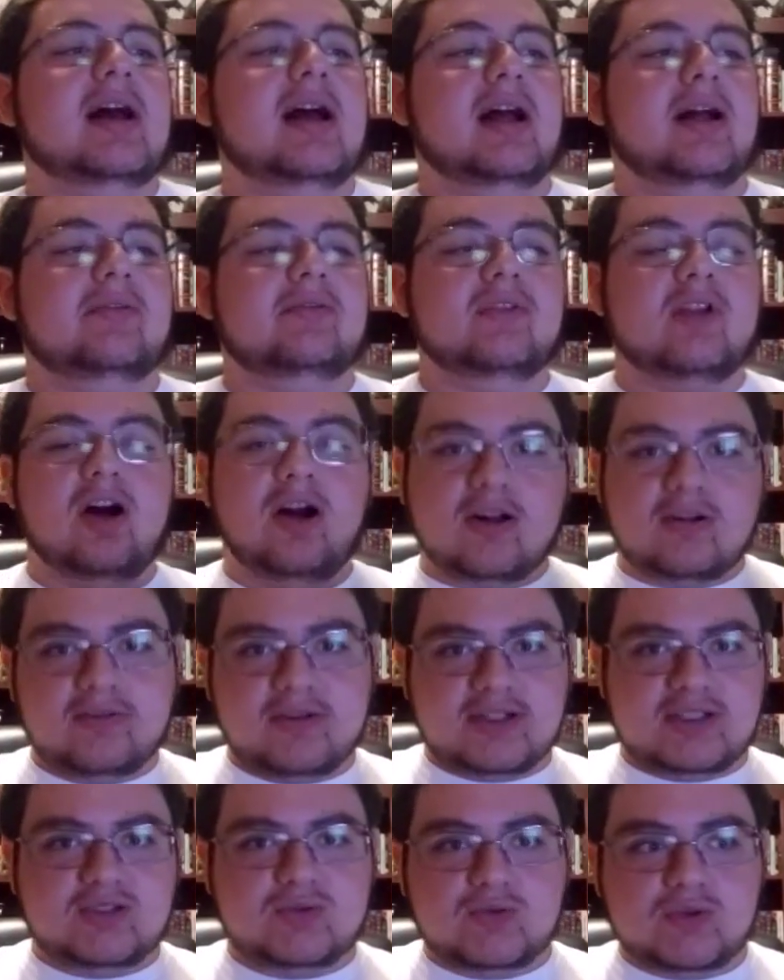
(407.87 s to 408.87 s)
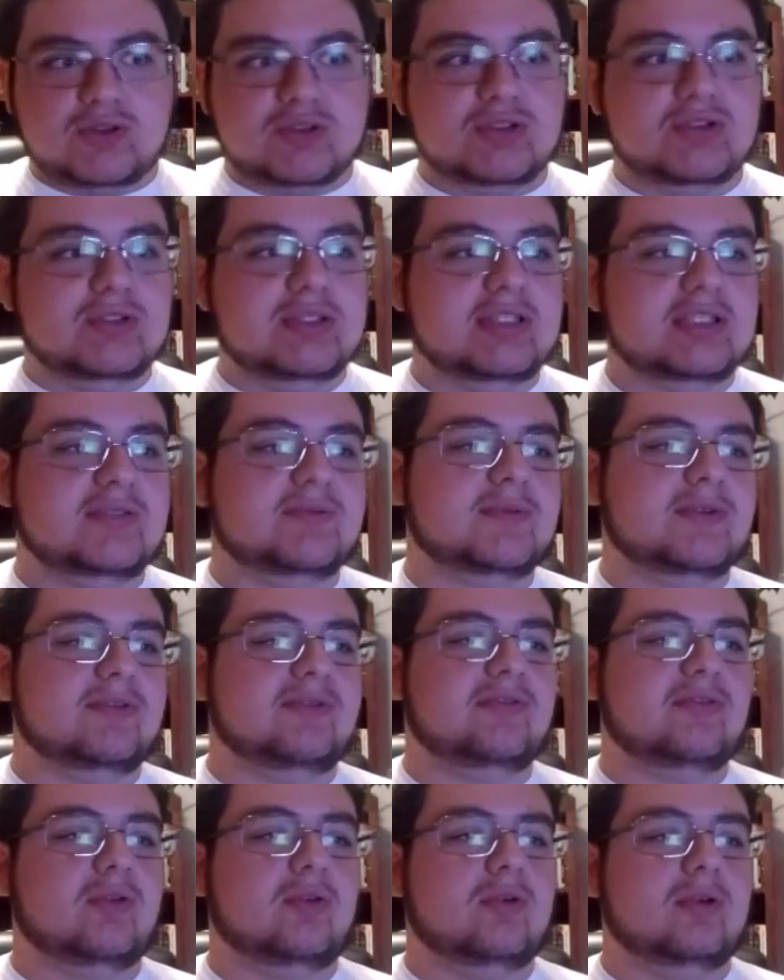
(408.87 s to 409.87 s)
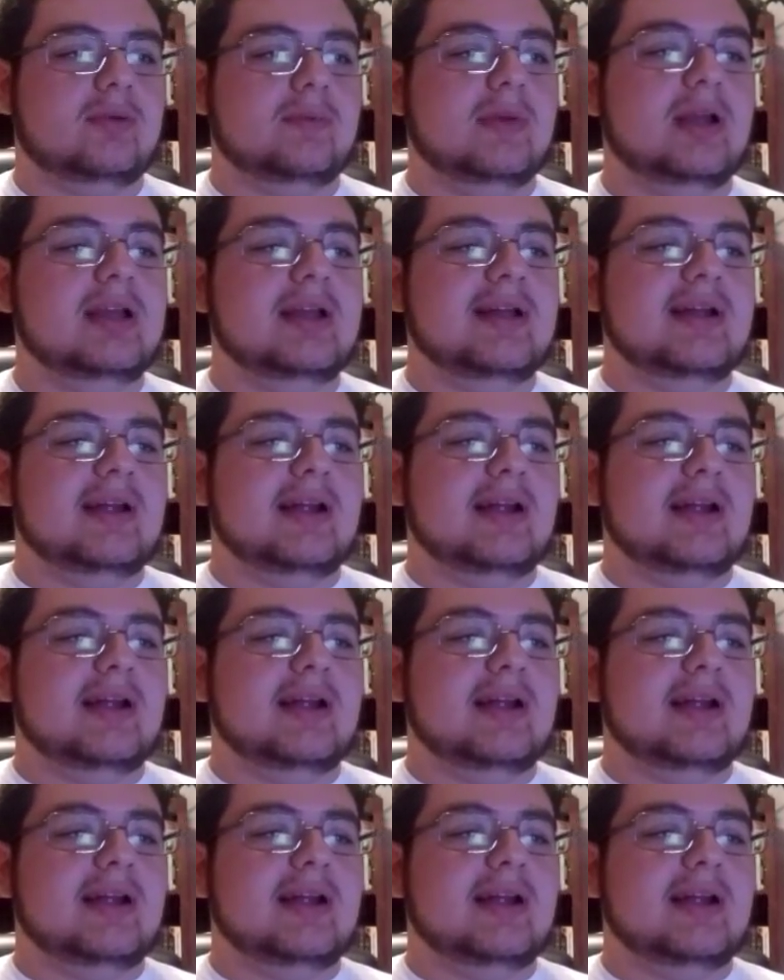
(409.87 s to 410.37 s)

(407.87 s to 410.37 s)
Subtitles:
have long rituals you need to perform,